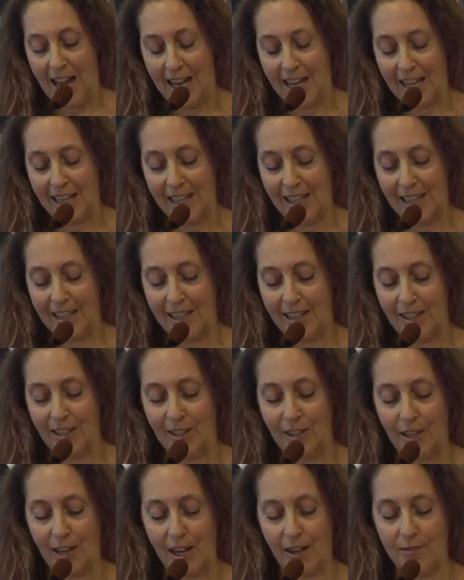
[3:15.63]

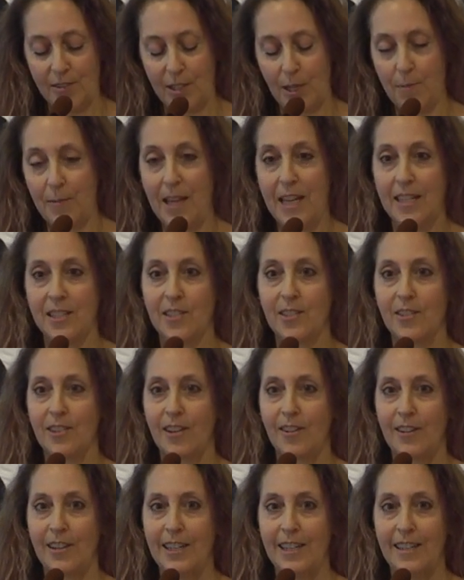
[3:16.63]
They could have some
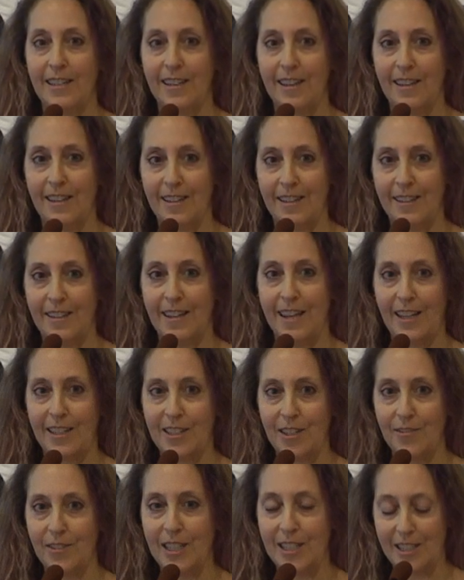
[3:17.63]
ancillary
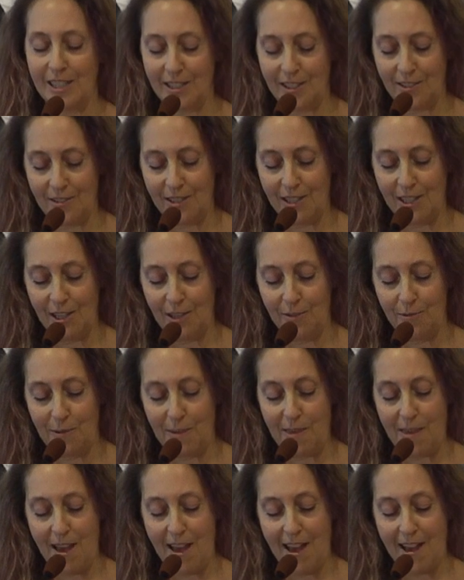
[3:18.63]
activities associated
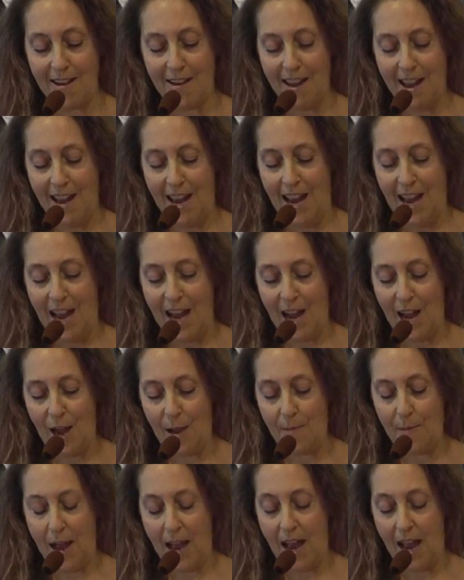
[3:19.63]
with that.
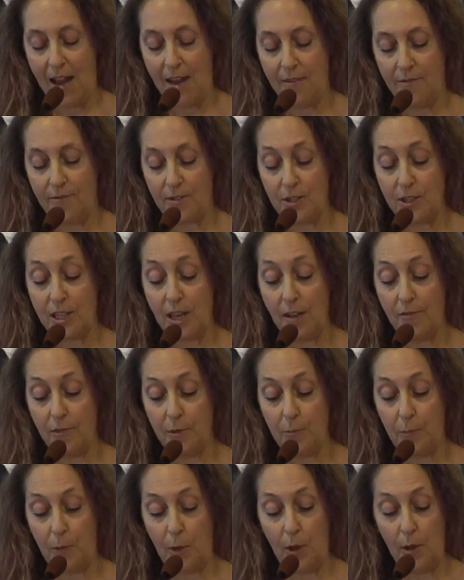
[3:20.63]
And for
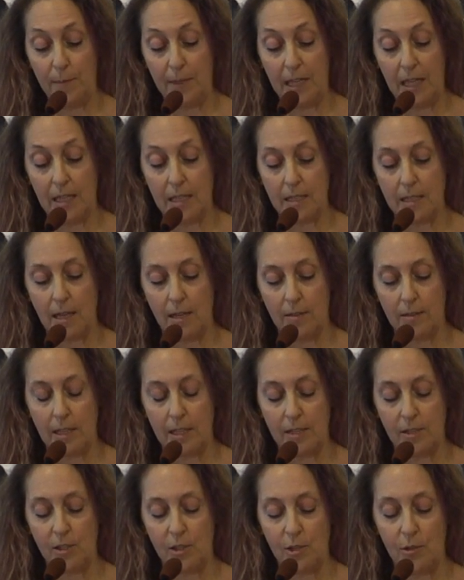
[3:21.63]
self-employment
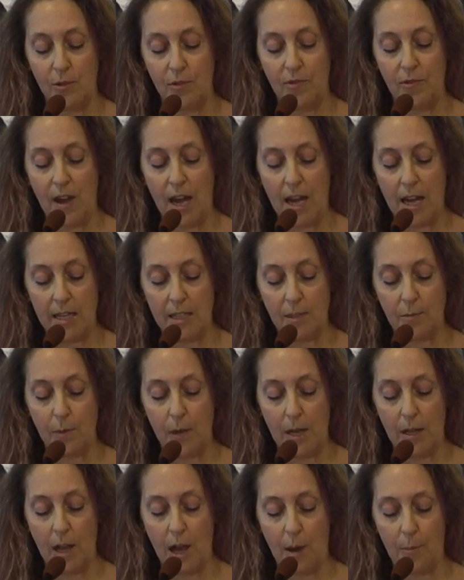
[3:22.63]
consultants to advise
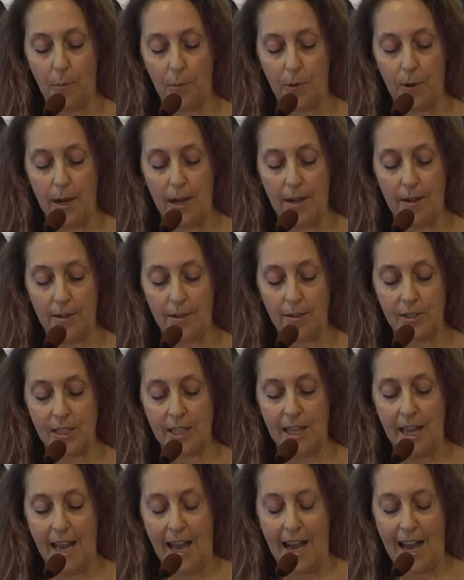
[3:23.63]
well
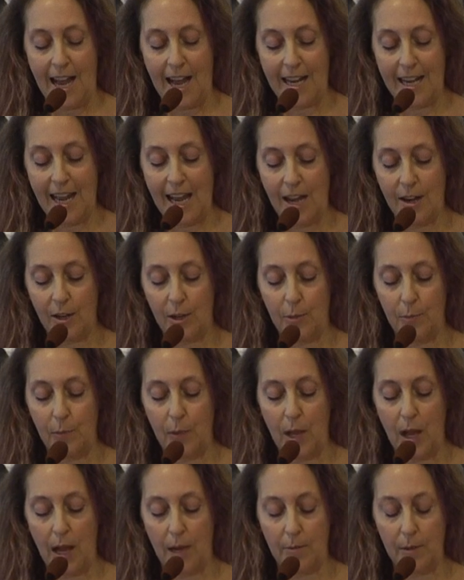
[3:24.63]
operators on how to
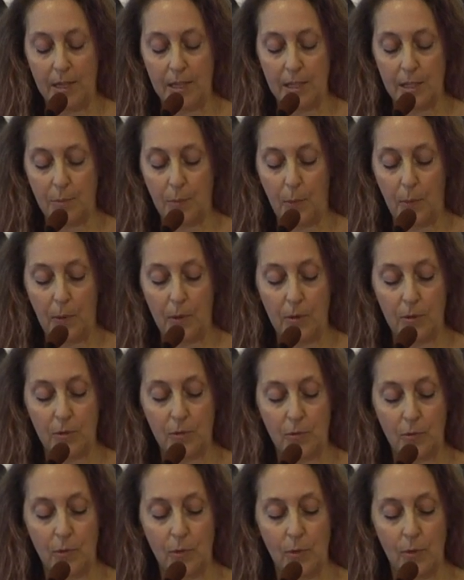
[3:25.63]
comply with these
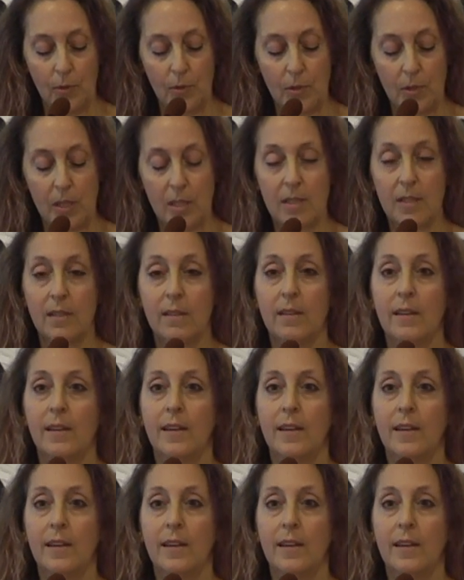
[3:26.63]
proposed rules.